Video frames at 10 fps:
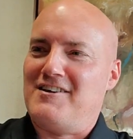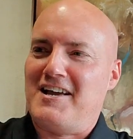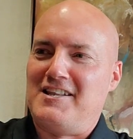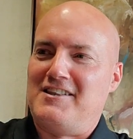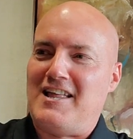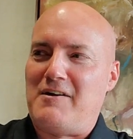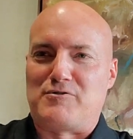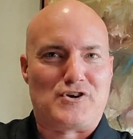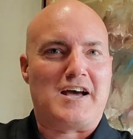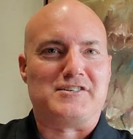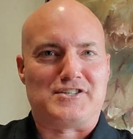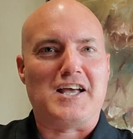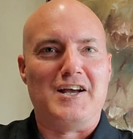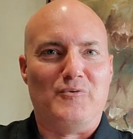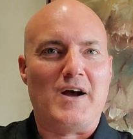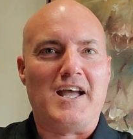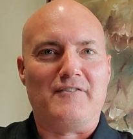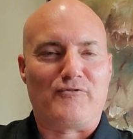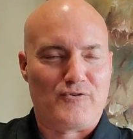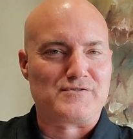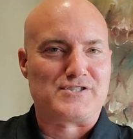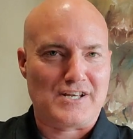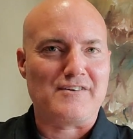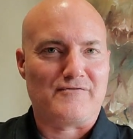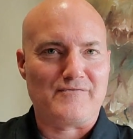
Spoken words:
they were trying to stay away for some